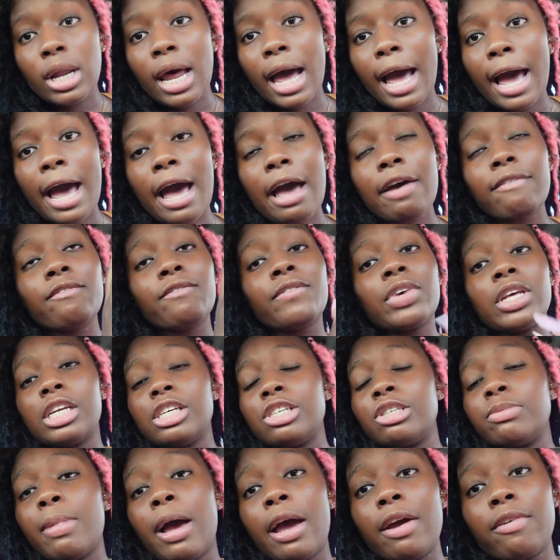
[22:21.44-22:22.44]
live,
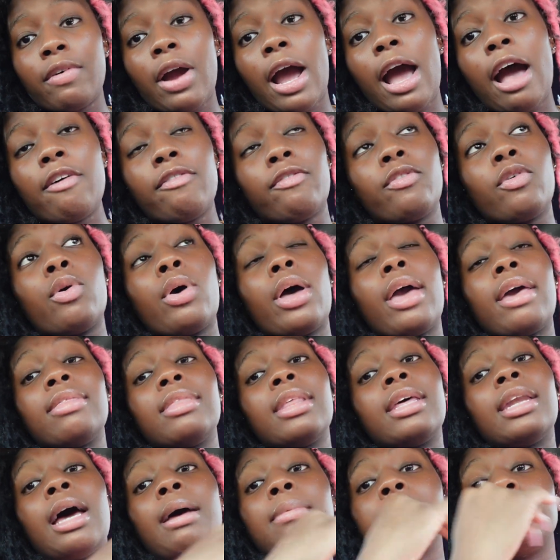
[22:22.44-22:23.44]
finish my raffle,
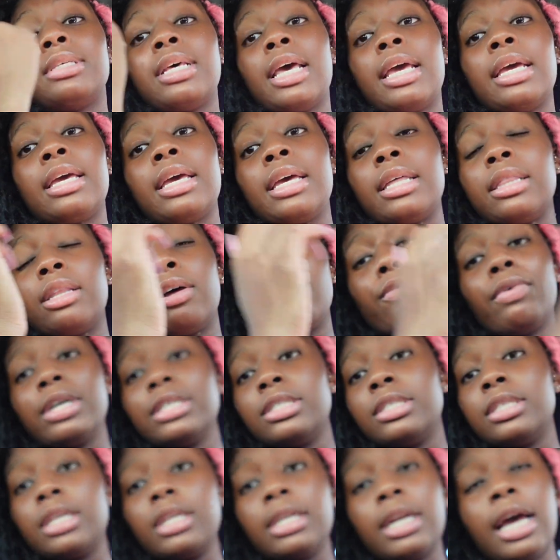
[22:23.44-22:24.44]
and then I'm taking the
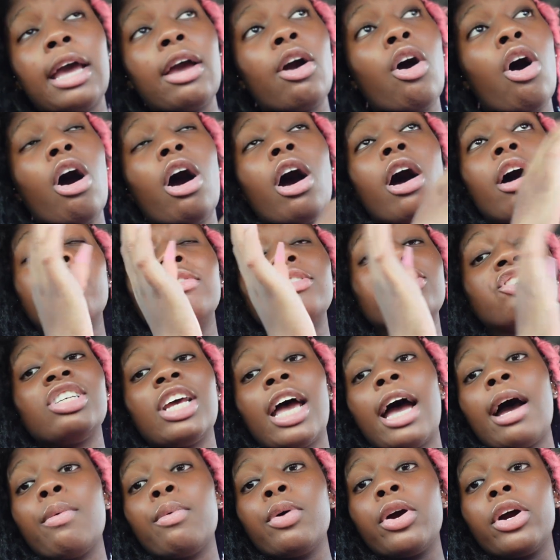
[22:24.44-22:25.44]
rest of the night off,
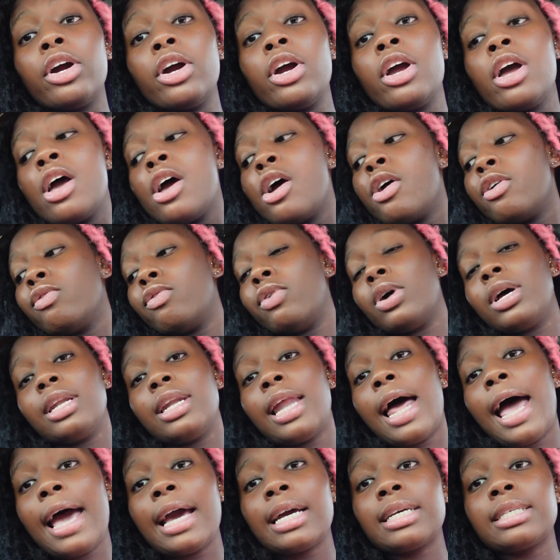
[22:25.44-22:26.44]
shower,
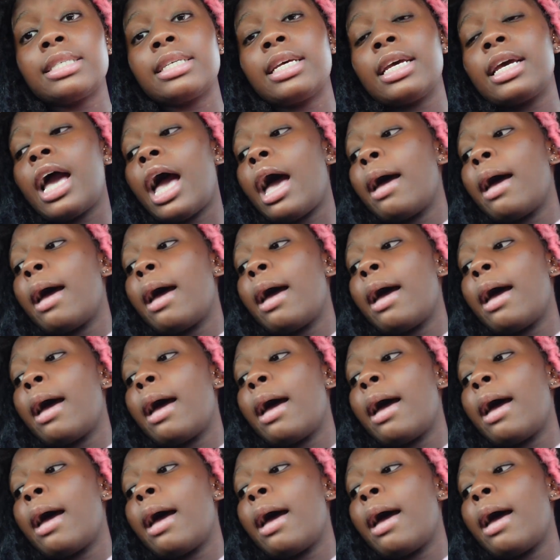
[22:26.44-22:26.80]
relaxing.